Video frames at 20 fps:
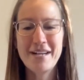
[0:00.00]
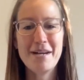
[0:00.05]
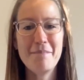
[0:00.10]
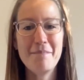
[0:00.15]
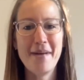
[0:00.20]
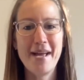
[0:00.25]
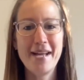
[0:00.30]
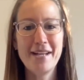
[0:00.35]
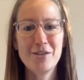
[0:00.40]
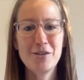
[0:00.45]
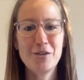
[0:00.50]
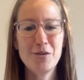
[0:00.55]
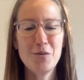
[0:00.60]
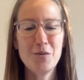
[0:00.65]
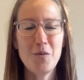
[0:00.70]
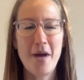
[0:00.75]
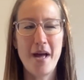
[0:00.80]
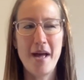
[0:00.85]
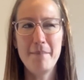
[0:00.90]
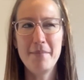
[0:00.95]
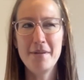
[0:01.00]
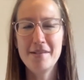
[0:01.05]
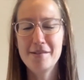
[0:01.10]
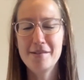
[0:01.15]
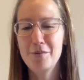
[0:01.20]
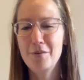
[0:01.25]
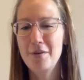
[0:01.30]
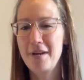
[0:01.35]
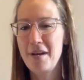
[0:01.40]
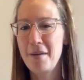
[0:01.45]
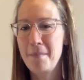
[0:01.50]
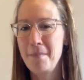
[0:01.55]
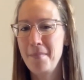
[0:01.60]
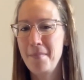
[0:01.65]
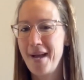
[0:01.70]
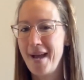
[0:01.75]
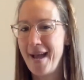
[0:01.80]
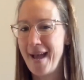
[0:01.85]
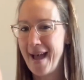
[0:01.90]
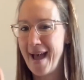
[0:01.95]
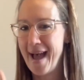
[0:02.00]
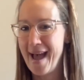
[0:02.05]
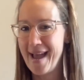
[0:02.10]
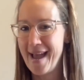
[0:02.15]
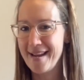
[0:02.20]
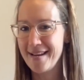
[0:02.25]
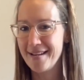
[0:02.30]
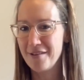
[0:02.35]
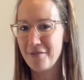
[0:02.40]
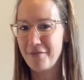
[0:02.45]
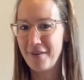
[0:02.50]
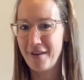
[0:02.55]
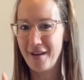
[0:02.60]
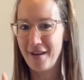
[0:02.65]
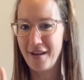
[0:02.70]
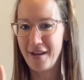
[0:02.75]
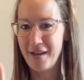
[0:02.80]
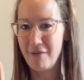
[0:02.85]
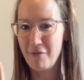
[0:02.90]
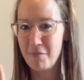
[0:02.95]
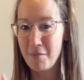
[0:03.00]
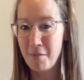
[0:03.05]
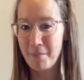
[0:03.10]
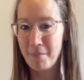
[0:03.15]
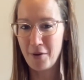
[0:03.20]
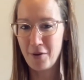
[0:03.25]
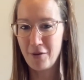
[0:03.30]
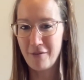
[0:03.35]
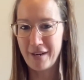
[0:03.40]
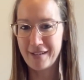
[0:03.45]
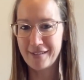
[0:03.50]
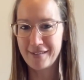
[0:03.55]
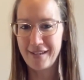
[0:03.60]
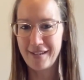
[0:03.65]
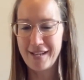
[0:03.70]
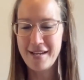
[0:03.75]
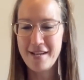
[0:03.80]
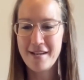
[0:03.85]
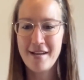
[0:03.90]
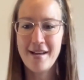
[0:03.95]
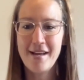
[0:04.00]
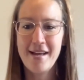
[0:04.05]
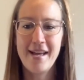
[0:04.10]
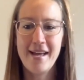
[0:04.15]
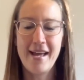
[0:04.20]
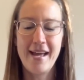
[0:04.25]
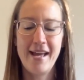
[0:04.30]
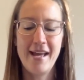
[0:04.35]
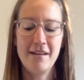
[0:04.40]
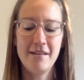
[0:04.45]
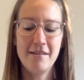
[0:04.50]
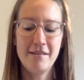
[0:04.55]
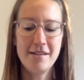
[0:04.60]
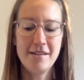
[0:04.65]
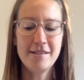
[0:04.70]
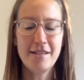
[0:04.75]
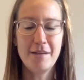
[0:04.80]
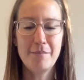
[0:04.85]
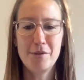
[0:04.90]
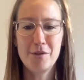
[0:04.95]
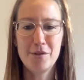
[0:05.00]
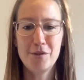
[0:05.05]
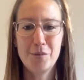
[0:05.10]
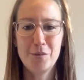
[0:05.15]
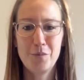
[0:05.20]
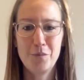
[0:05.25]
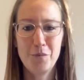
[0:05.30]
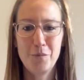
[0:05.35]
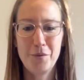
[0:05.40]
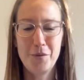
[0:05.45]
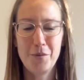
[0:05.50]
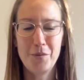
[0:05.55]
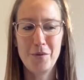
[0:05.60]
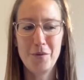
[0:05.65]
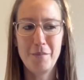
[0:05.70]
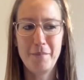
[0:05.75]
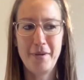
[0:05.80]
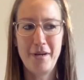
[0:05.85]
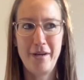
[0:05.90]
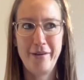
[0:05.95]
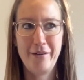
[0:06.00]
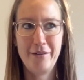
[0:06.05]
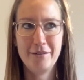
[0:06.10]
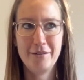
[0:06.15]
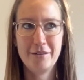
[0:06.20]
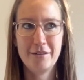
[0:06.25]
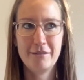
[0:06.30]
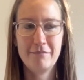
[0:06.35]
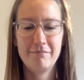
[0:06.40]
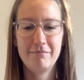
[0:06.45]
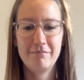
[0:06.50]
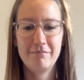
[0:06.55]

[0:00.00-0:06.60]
welcome back to episode number eight, if I remember correctly. And this episode will be all about